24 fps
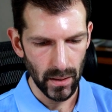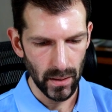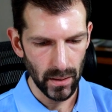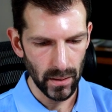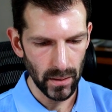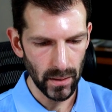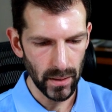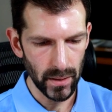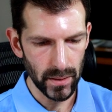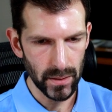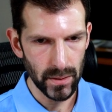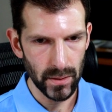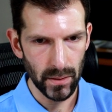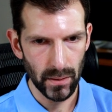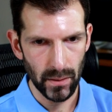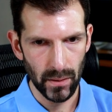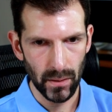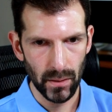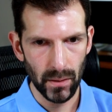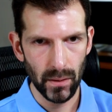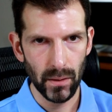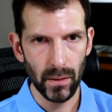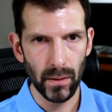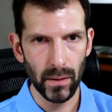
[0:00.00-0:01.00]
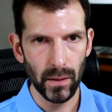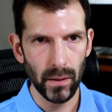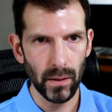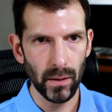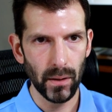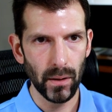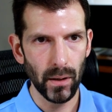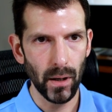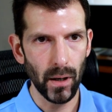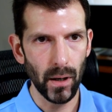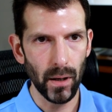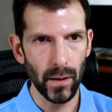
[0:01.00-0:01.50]
Let's
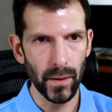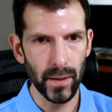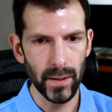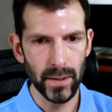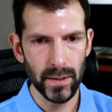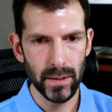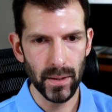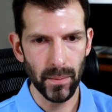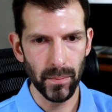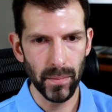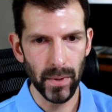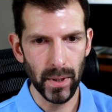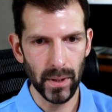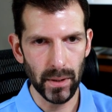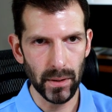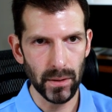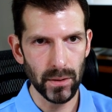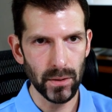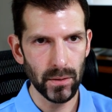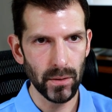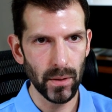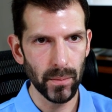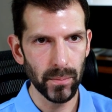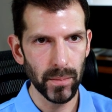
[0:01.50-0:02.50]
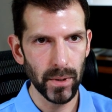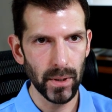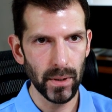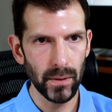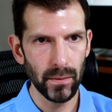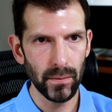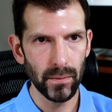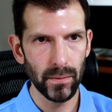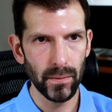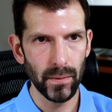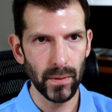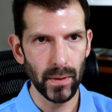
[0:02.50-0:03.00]
call this something
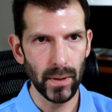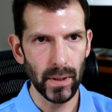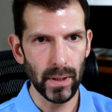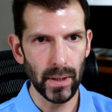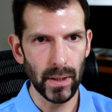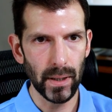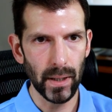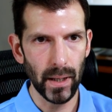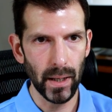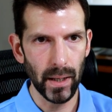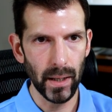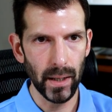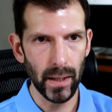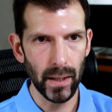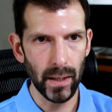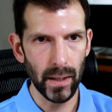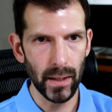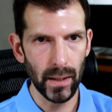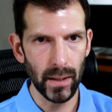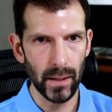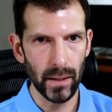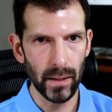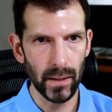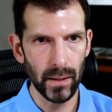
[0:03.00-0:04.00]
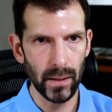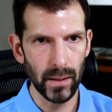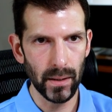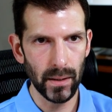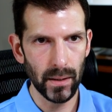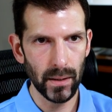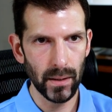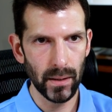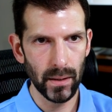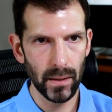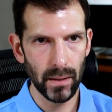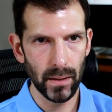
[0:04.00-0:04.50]
descriptive
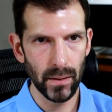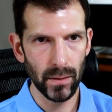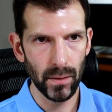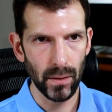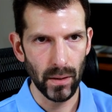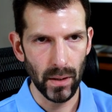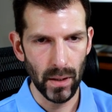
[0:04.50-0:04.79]
like